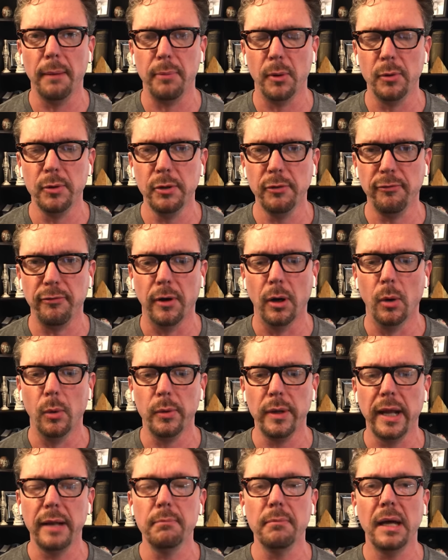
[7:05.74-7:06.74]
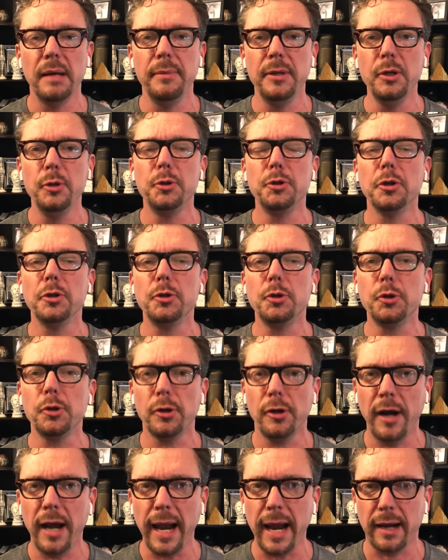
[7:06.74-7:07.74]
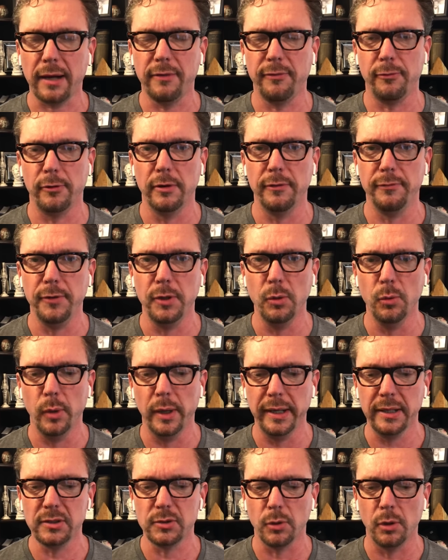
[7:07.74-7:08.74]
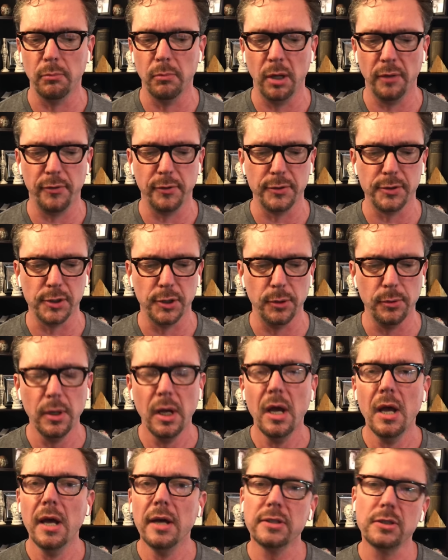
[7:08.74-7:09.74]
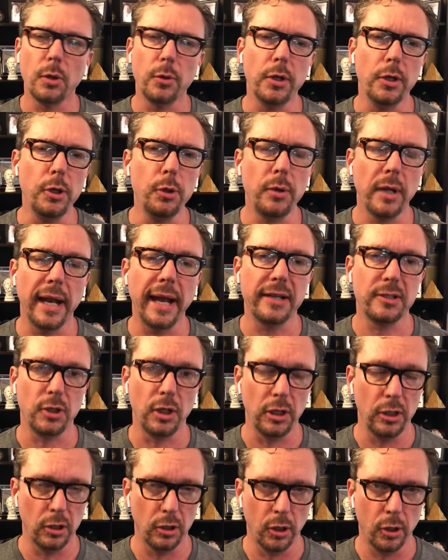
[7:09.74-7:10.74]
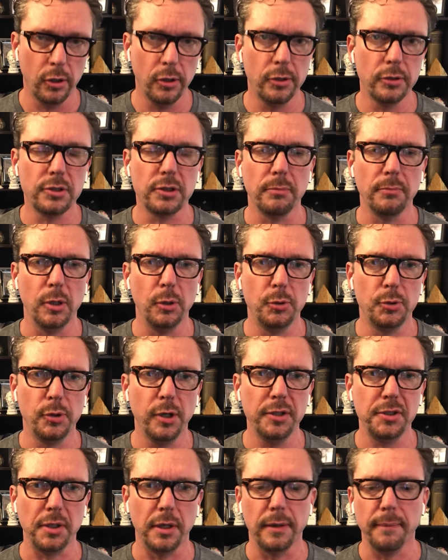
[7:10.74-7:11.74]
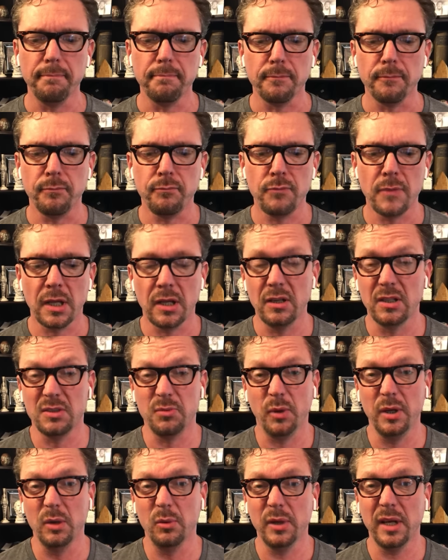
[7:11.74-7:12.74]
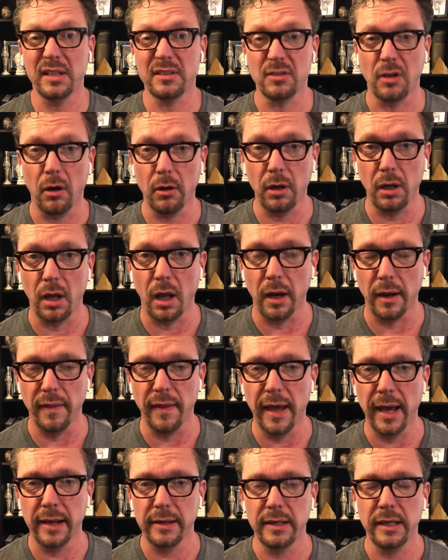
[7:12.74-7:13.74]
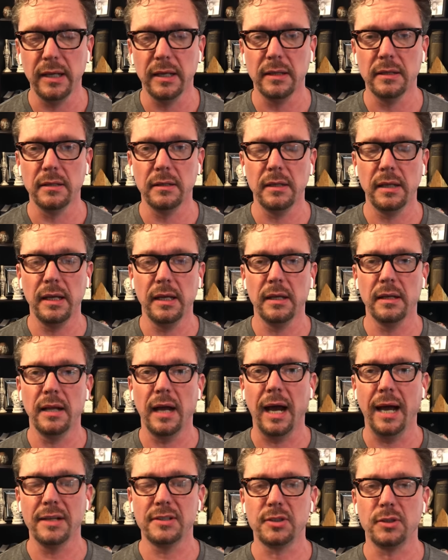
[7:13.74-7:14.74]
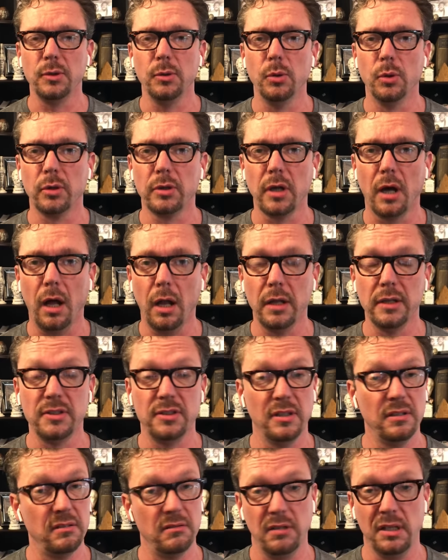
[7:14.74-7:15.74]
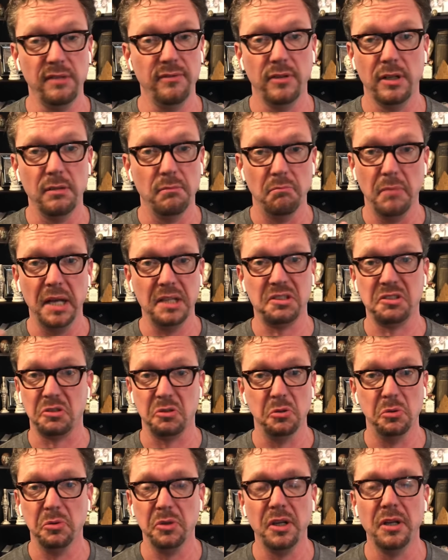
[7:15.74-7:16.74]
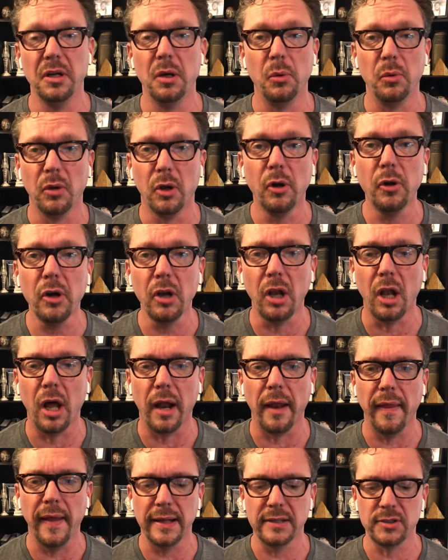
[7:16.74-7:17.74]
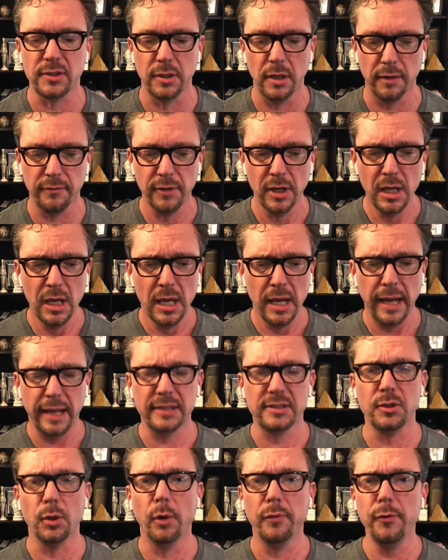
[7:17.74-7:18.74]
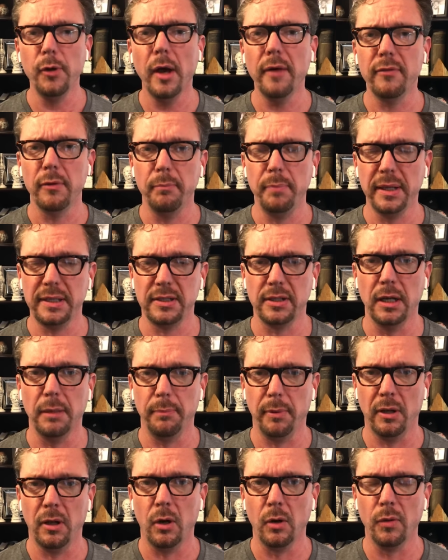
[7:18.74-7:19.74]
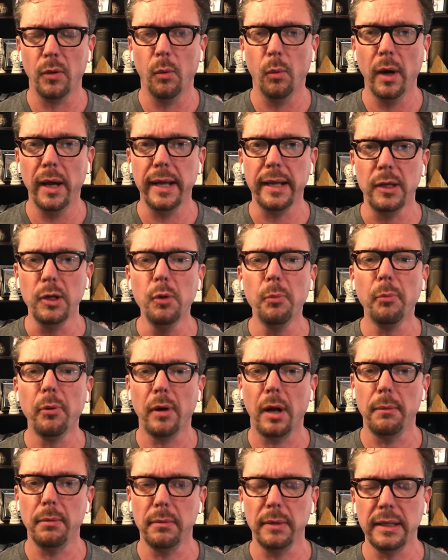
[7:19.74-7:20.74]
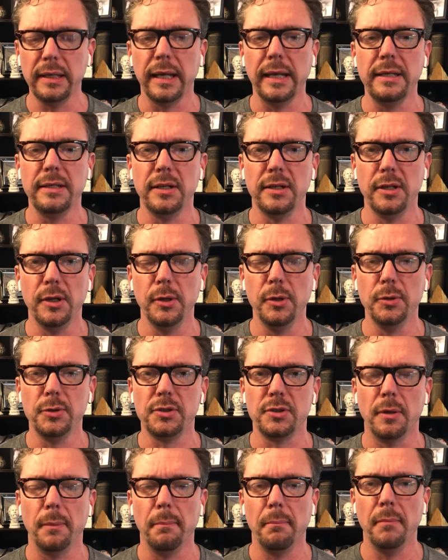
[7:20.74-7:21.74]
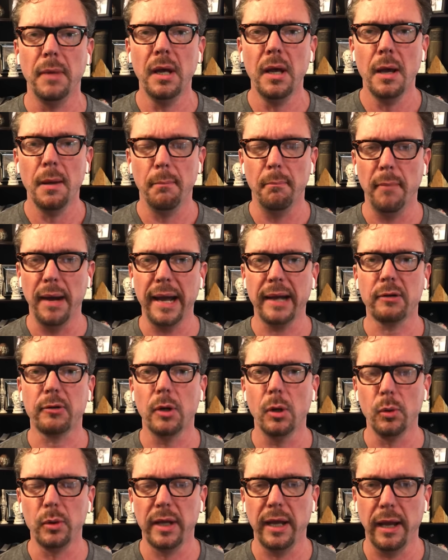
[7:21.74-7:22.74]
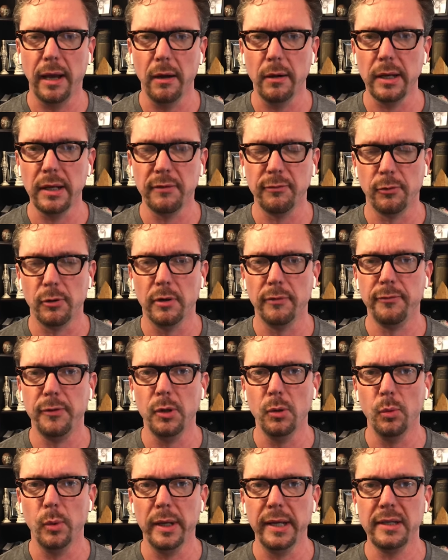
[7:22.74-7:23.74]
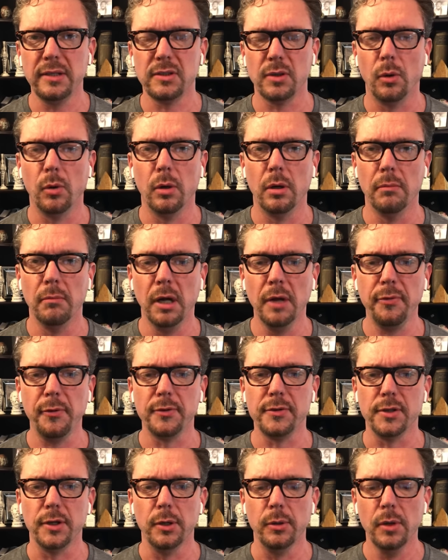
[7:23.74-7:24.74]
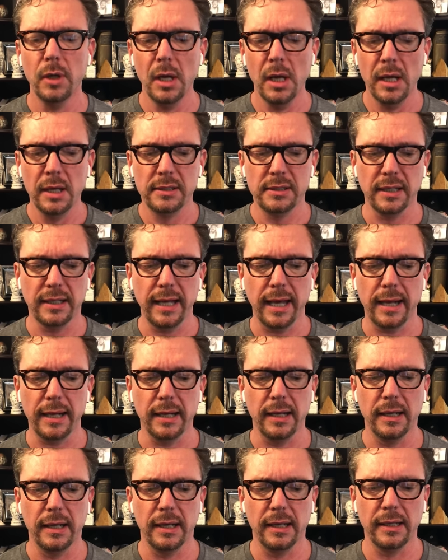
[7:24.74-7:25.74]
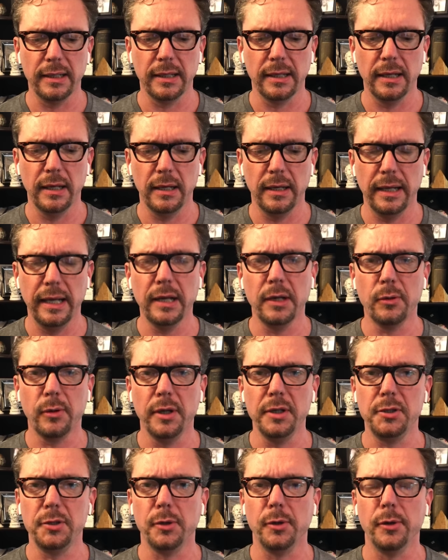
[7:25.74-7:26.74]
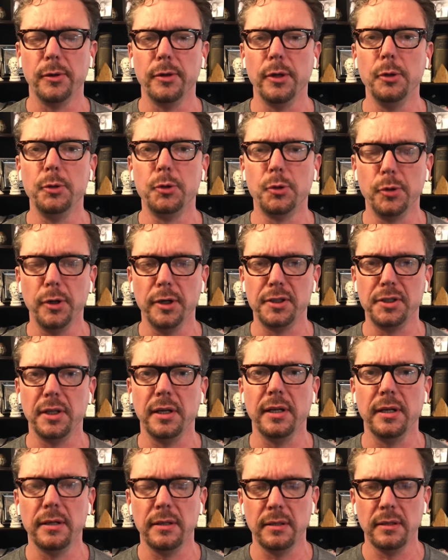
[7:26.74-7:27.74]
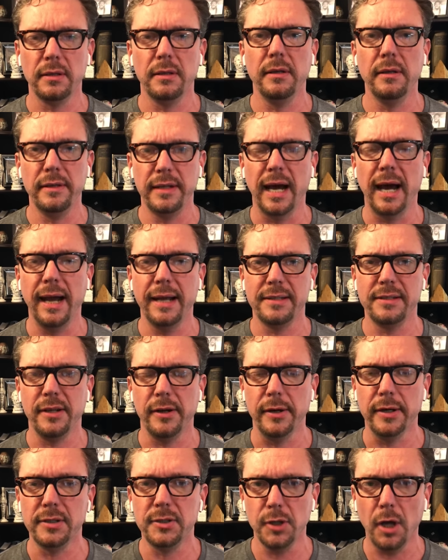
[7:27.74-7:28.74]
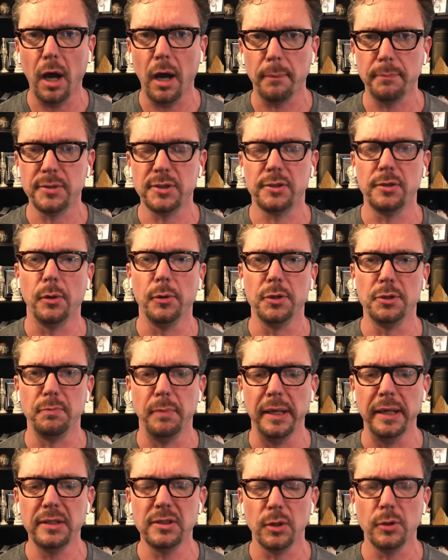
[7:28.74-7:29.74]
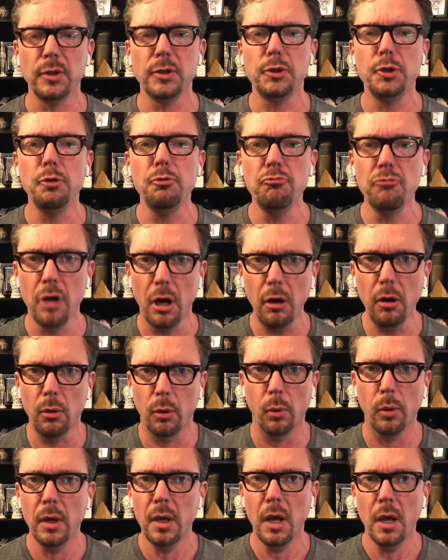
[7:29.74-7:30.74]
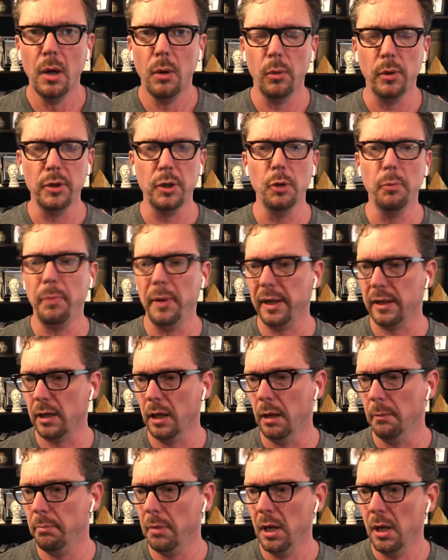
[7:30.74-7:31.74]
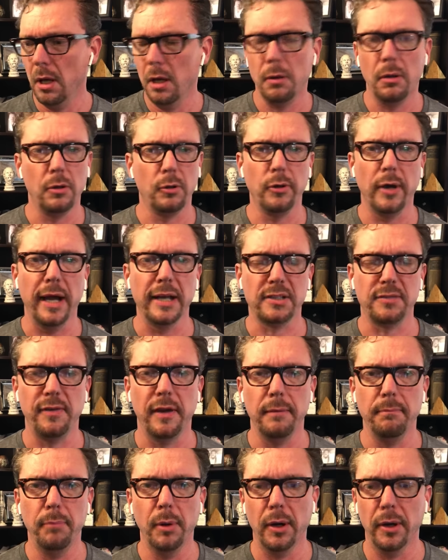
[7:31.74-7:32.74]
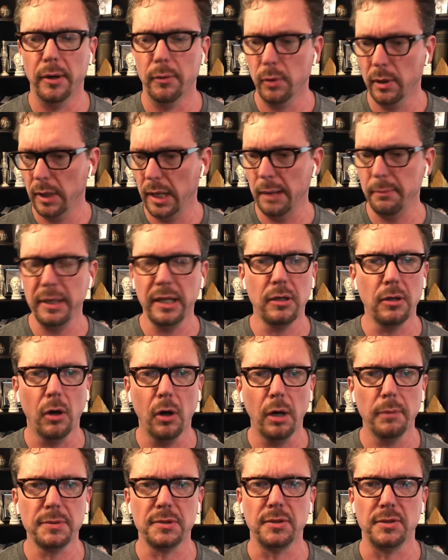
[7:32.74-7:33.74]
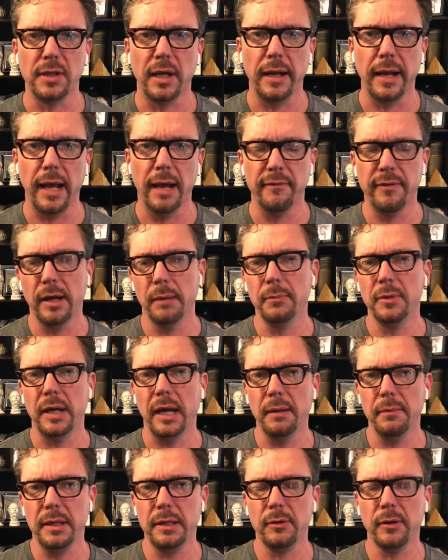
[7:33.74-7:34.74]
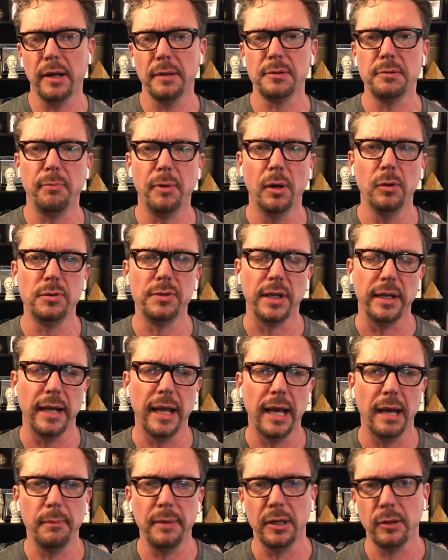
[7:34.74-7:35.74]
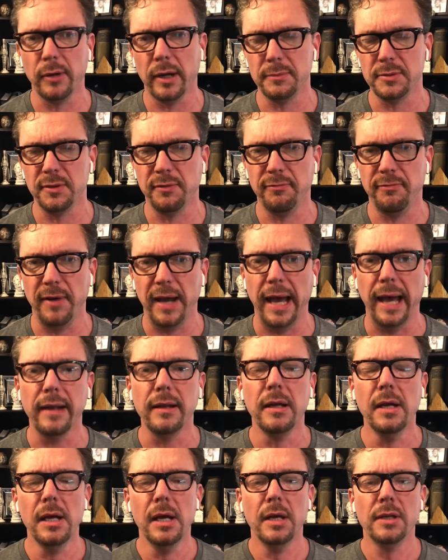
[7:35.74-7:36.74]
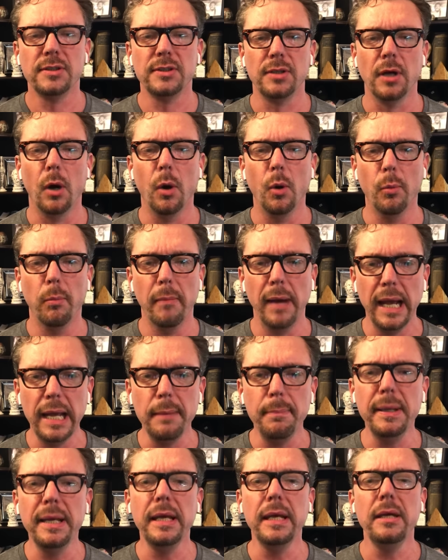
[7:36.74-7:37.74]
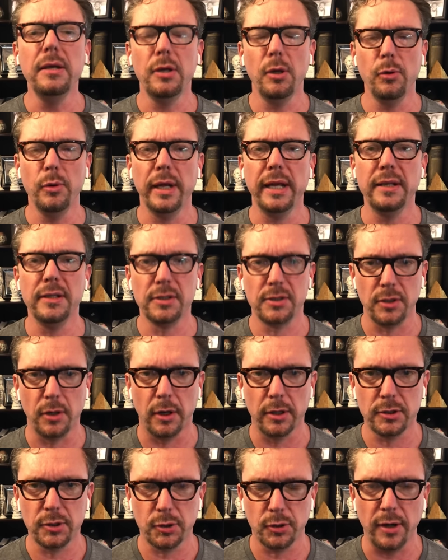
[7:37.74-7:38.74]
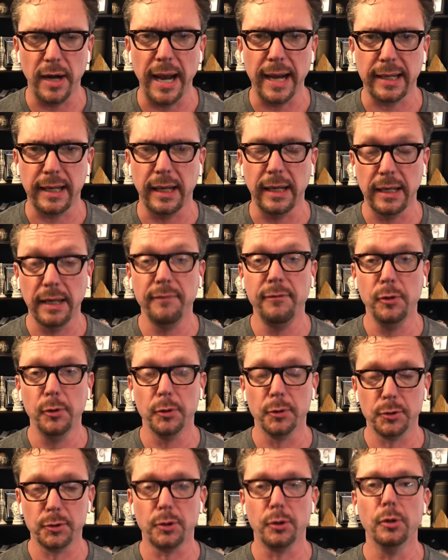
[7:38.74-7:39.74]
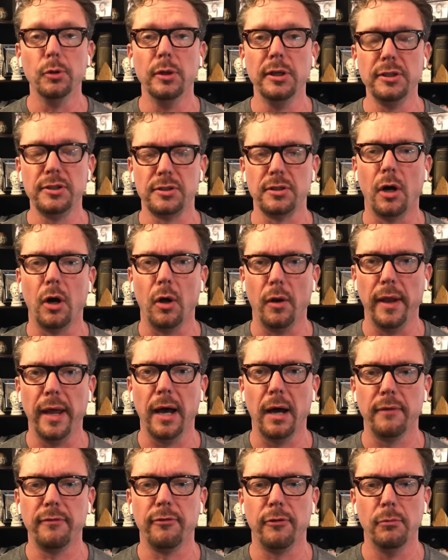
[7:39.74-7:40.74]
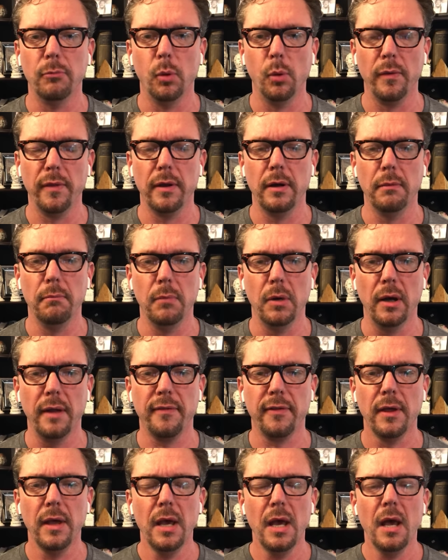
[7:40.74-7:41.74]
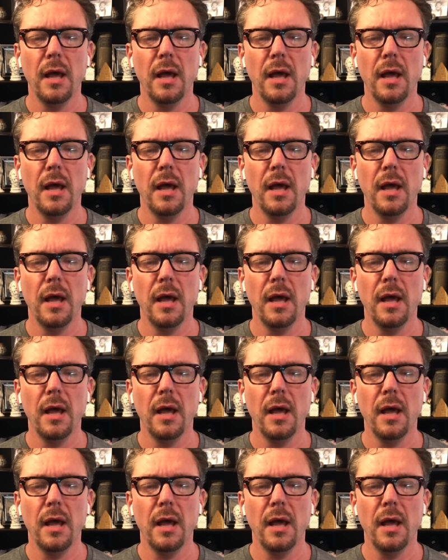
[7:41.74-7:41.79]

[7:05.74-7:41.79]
app on your phone, and maybe you should track for a few weeks or a month or two so that you can actually learn some nutrition, because we don't get taught a lot of that in, in high school or college, and even in med school. You don't learn a lot of that stuff. And so if you haven't picked it up along the way, you probably need to do some macro counting for a few weeks or a month or two to kind of uh, increase your nutrition dietary chops, so to speak, so that you know when you pick up grass-fed butter, how many carbs does that have? How many, how many grams of protein? How many grams of fat? So maybe you need to start tracking if you're truly stalled out for more than a month.